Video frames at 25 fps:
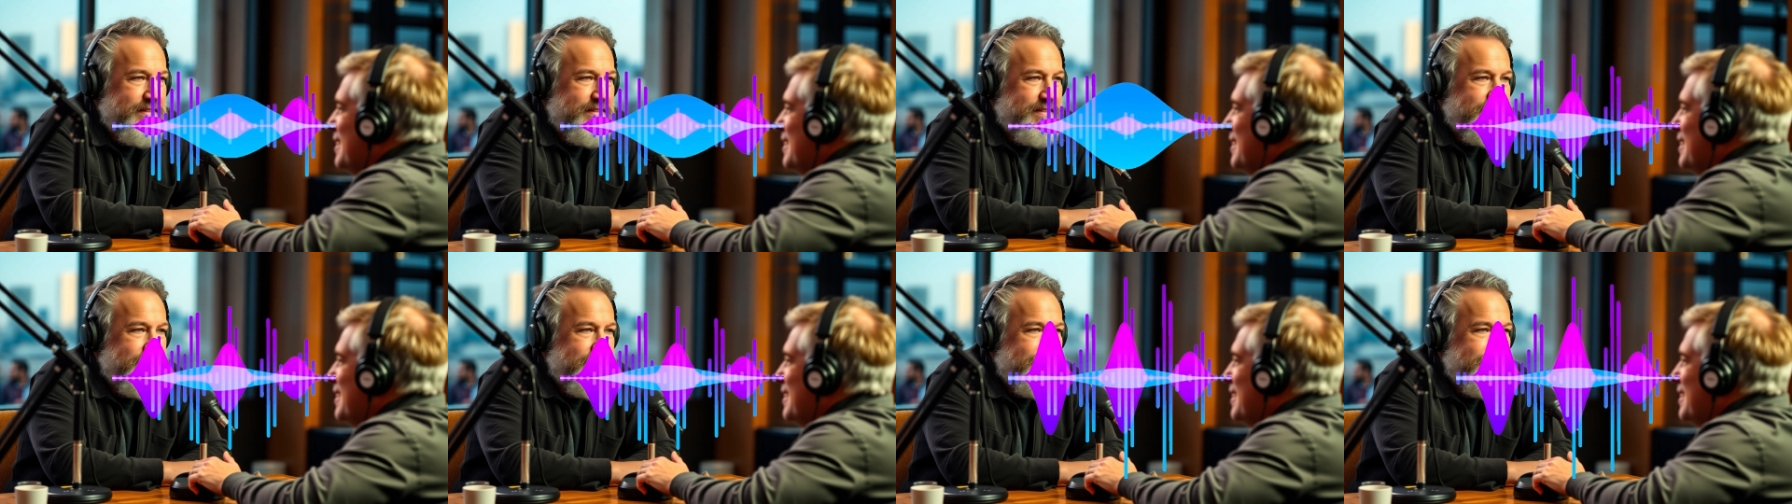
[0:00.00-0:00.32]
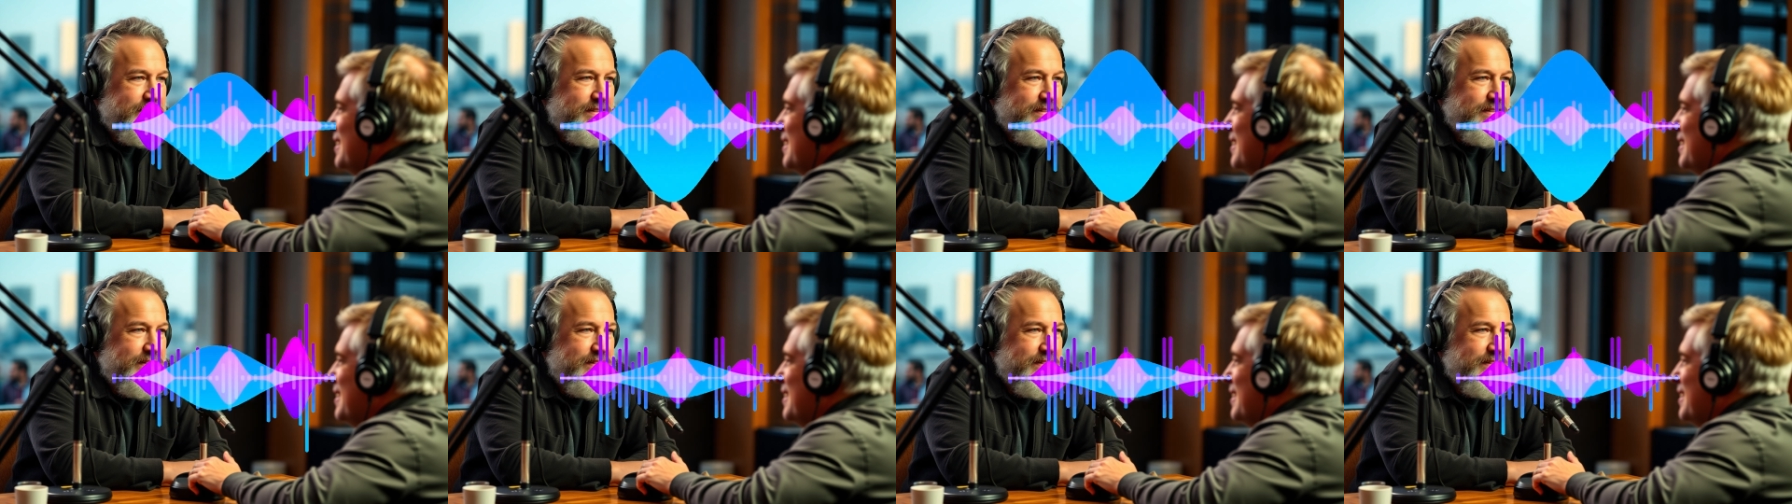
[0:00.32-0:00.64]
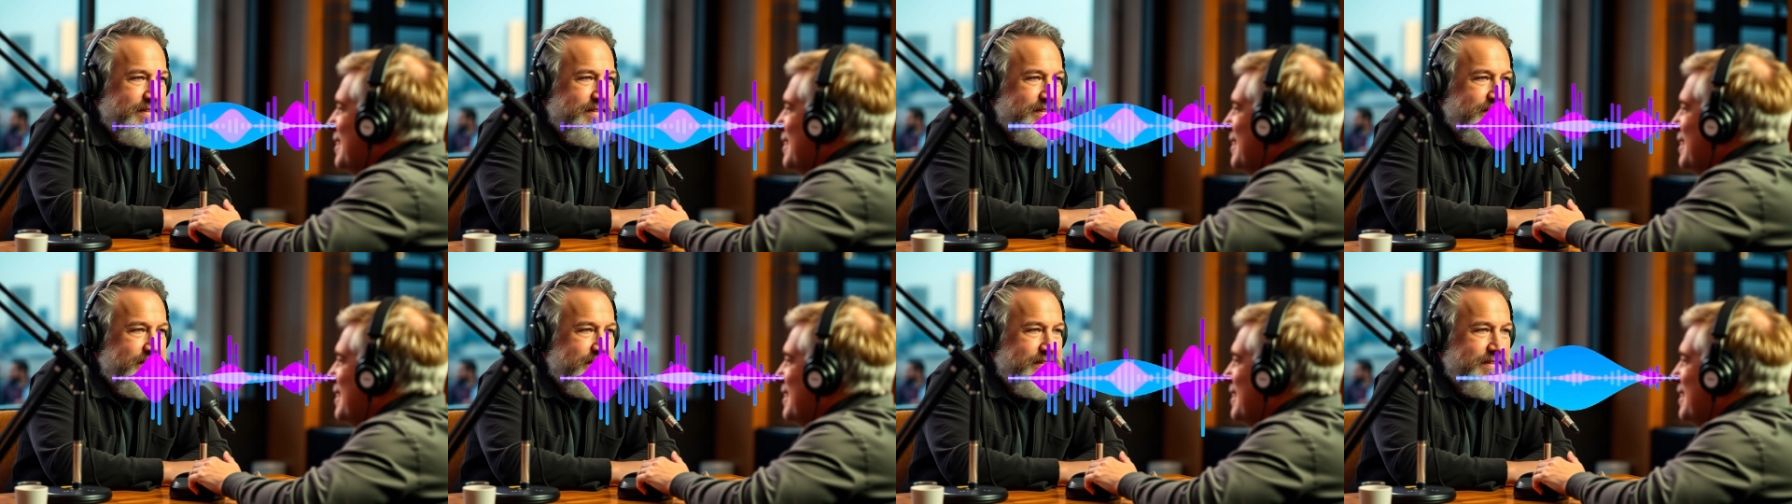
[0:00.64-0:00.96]
And Waiskin's
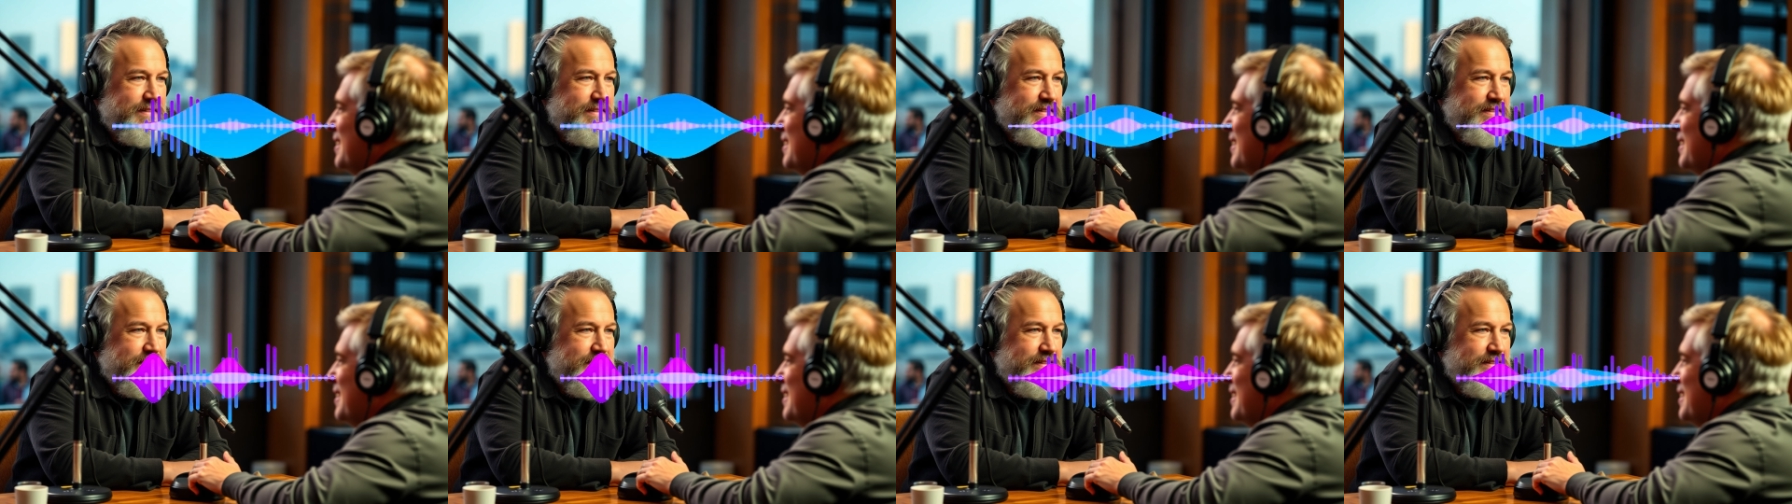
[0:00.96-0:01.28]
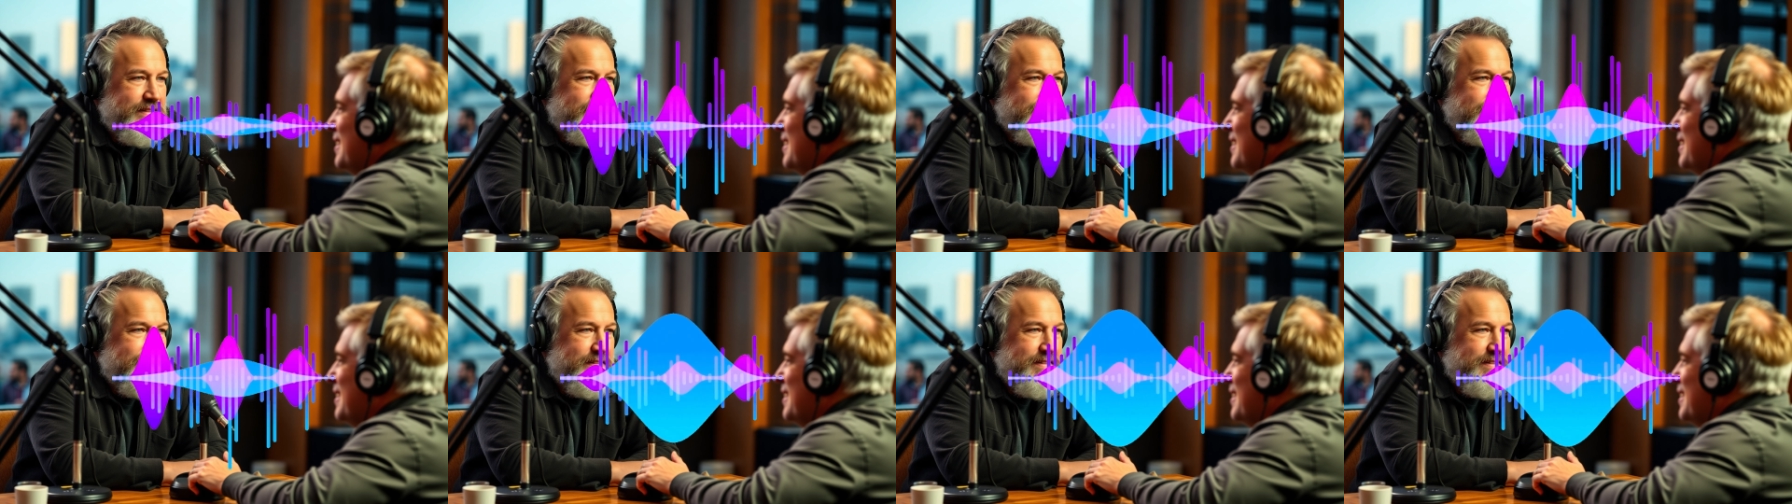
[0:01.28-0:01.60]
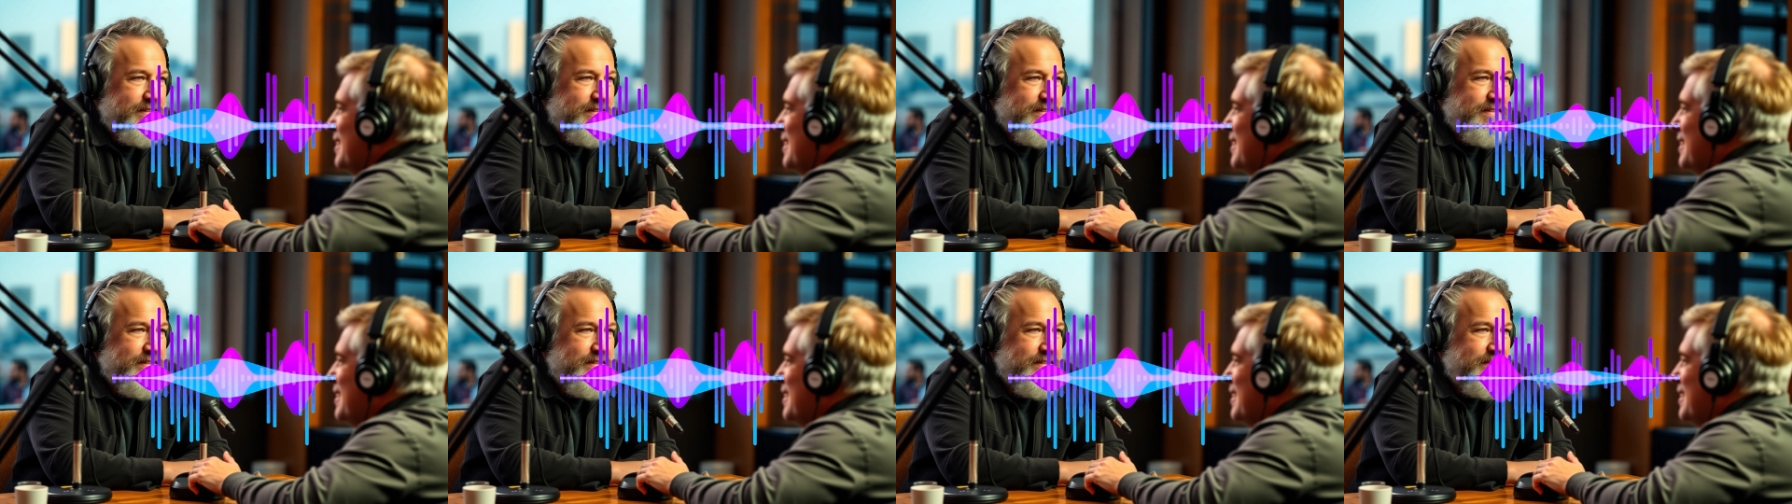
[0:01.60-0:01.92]
life, it's
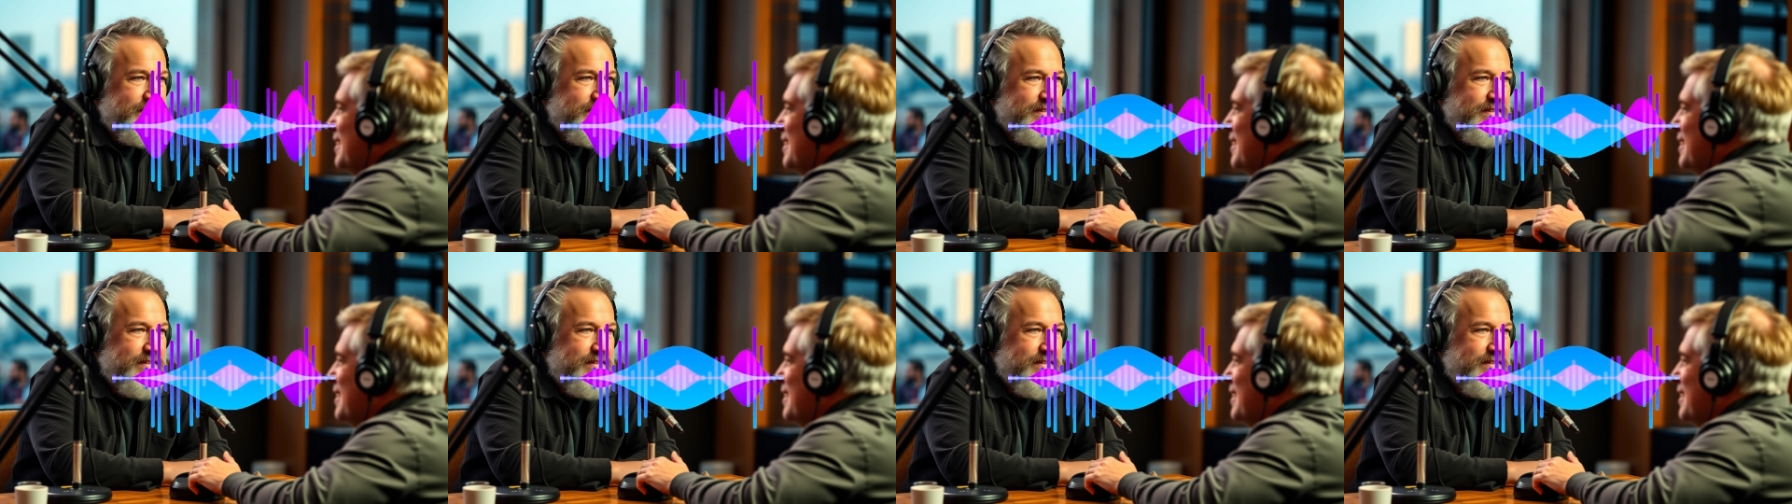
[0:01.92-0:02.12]
like